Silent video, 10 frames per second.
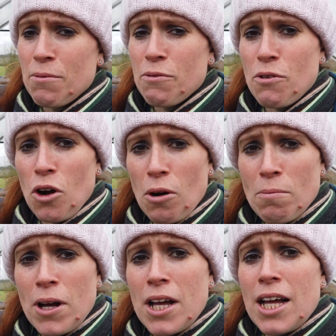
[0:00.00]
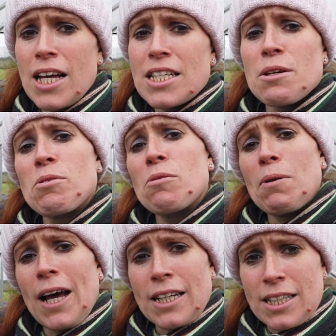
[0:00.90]
from some of the
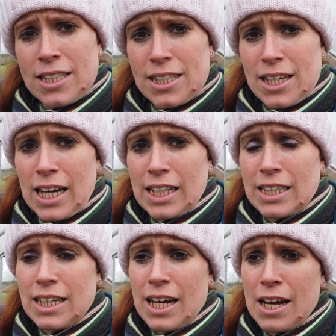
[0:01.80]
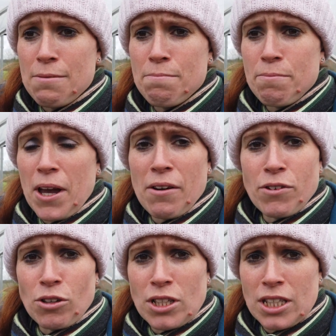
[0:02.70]
plants that have
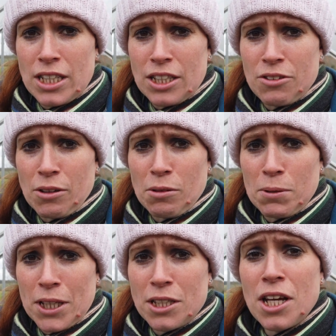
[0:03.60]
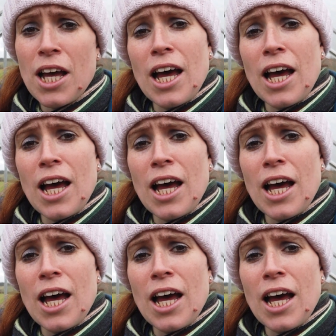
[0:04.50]
gone to seed around the place.